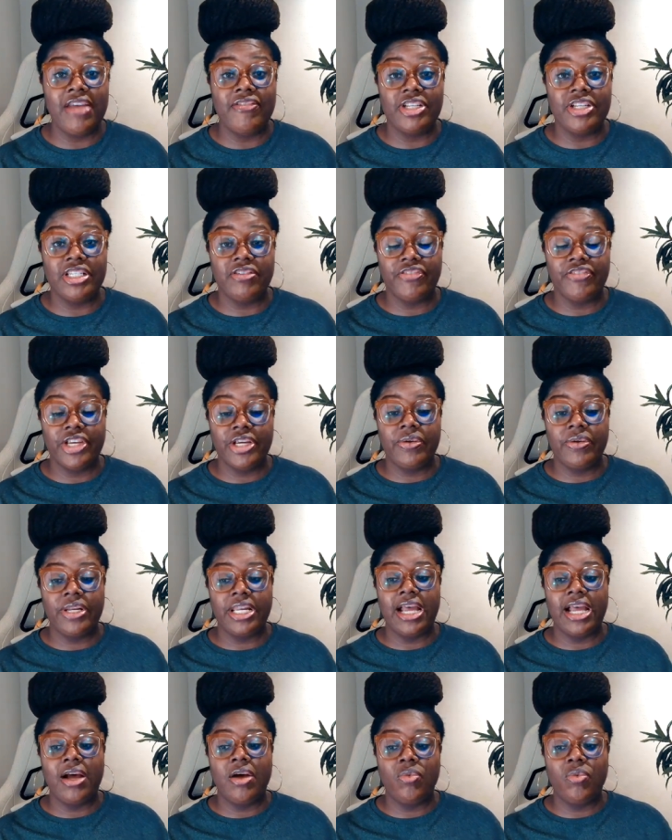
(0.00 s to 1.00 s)
figuring out
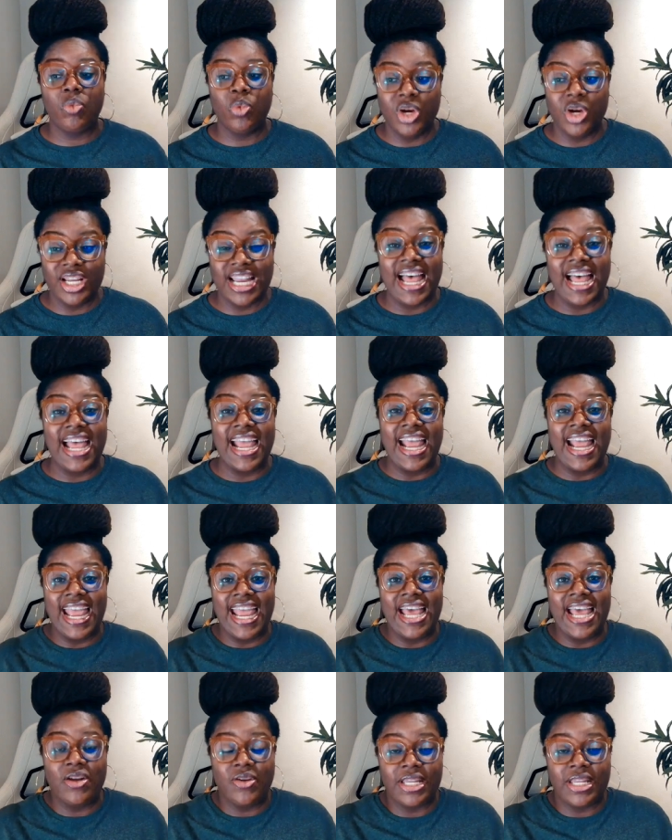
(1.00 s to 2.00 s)
what I had on
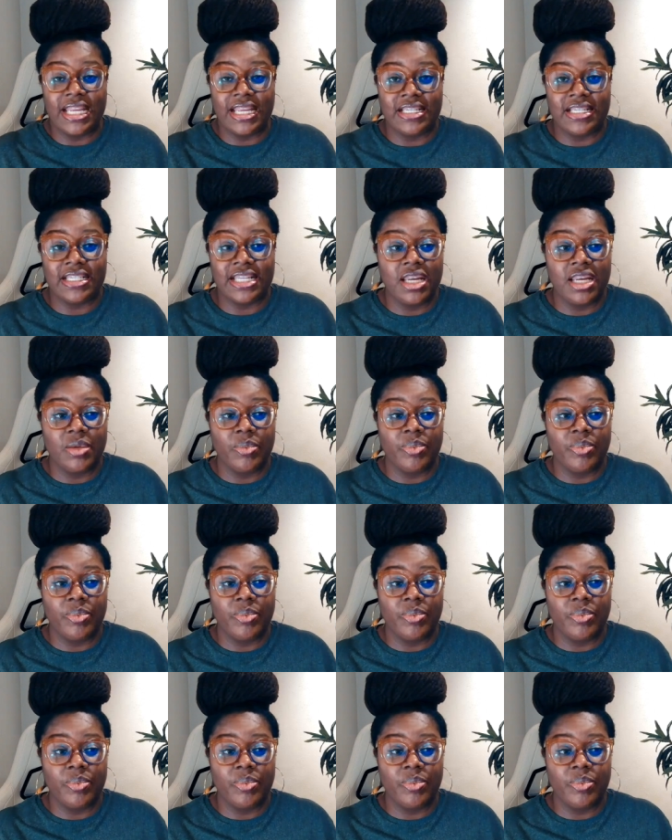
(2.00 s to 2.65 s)
the inside of me.